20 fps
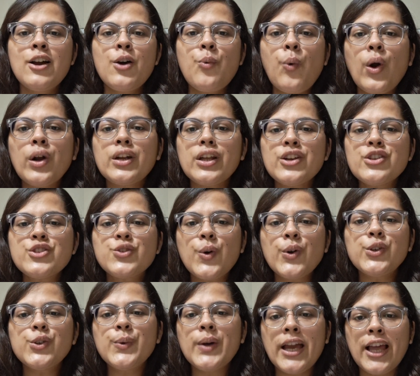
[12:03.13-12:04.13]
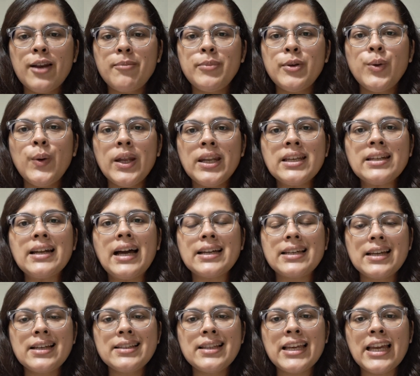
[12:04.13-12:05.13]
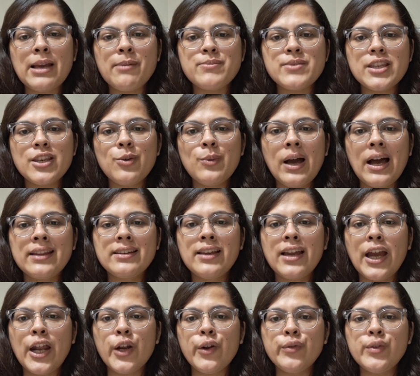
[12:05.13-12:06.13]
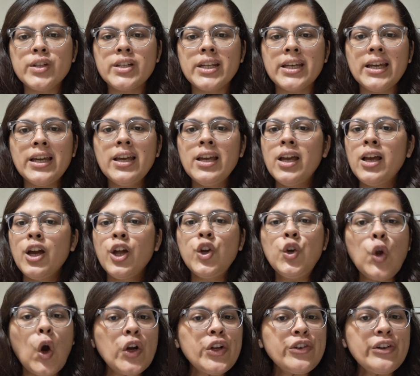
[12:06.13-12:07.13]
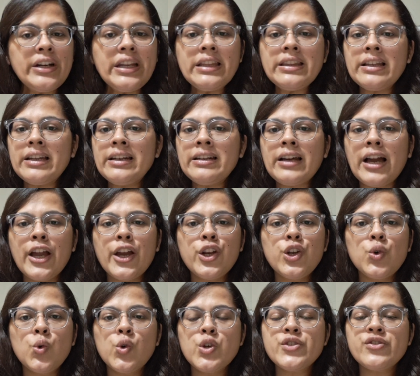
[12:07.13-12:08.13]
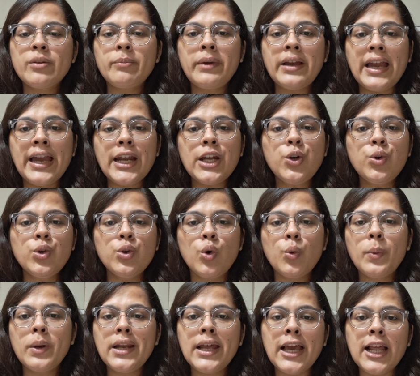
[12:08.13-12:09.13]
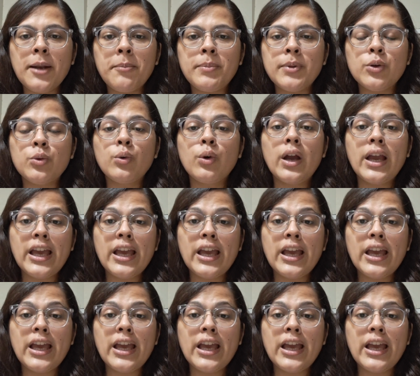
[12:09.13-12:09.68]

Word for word: what is going to help you in cracking the mcq at the end of the day not reading the entire notes from head to toe will help you